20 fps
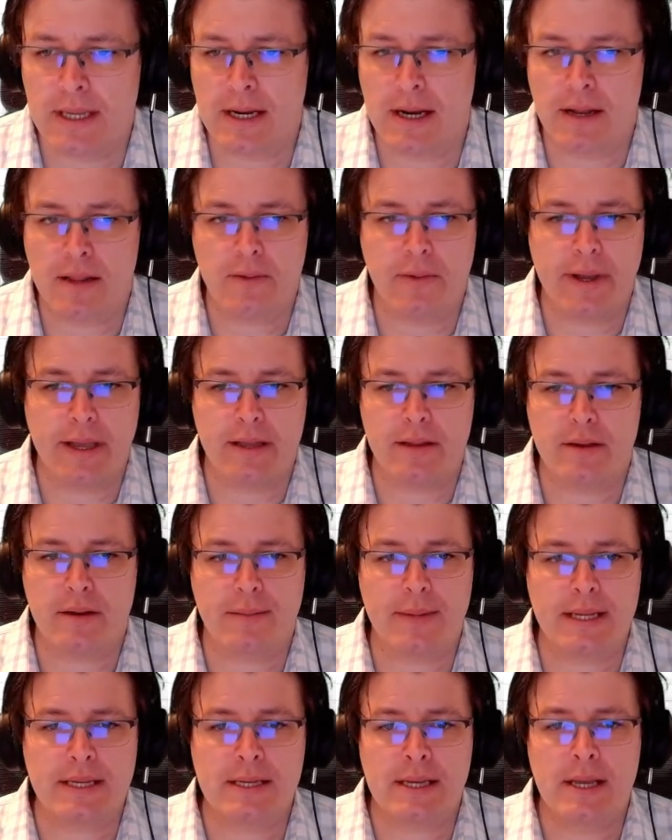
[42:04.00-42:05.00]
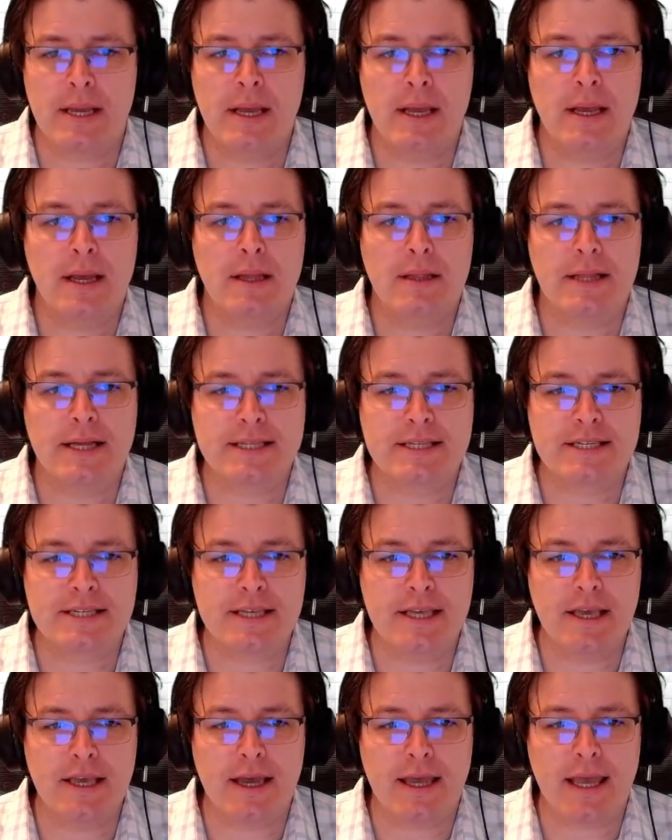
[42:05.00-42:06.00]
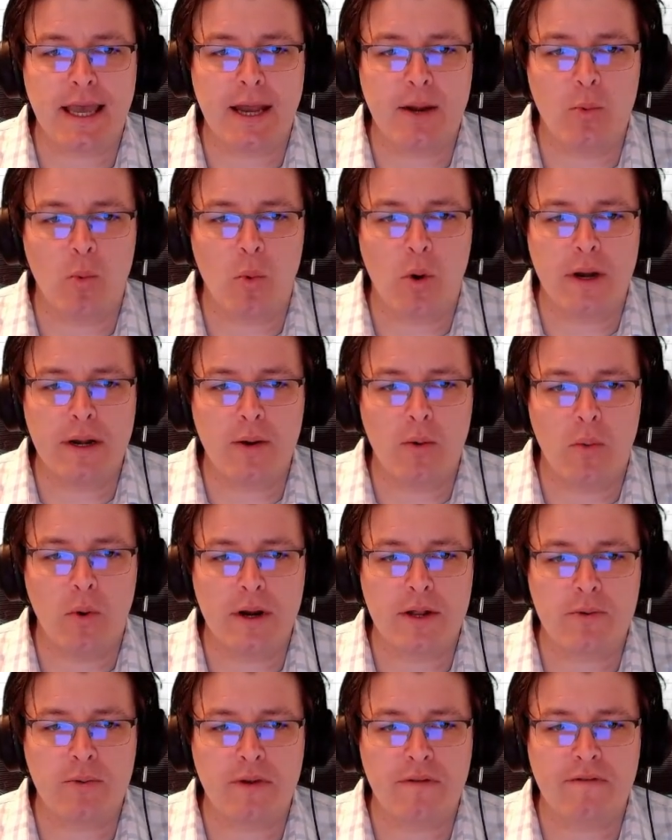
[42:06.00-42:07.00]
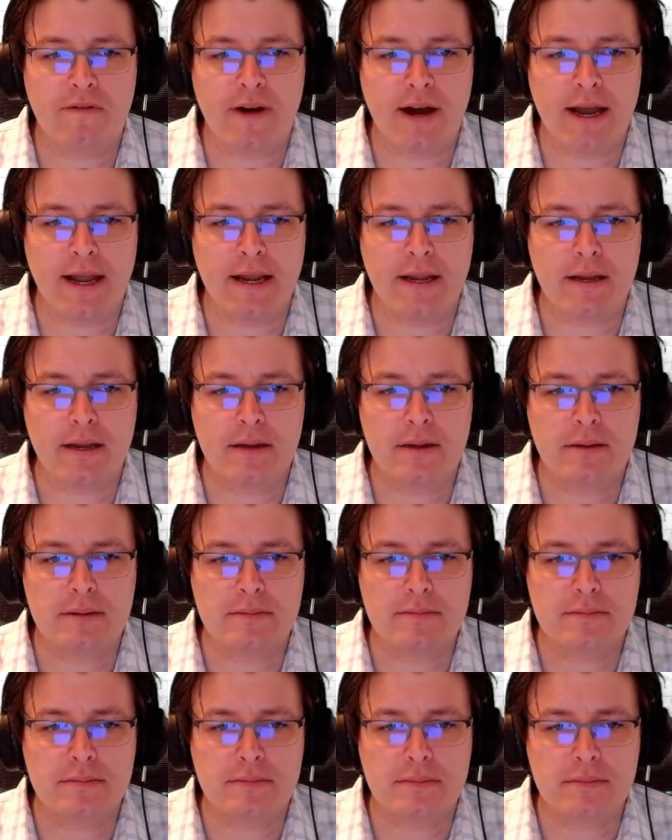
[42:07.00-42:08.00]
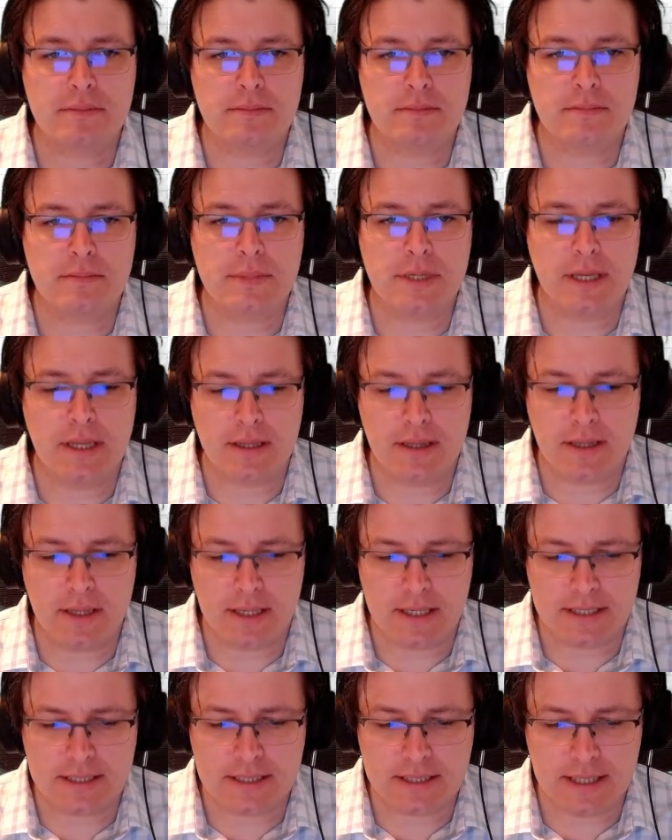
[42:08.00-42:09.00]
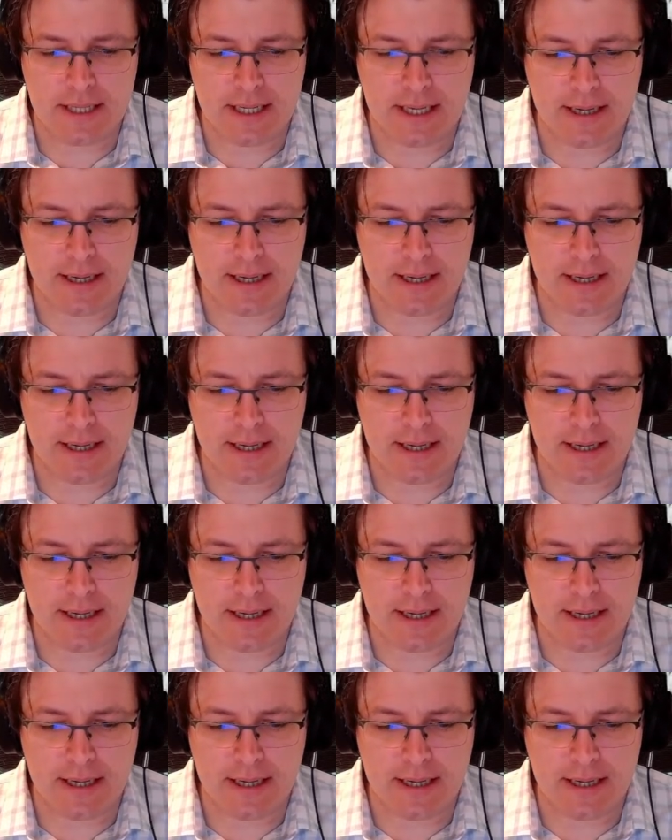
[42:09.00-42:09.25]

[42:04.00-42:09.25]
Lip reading: out of the way a little bit. Let's see again what did we find in this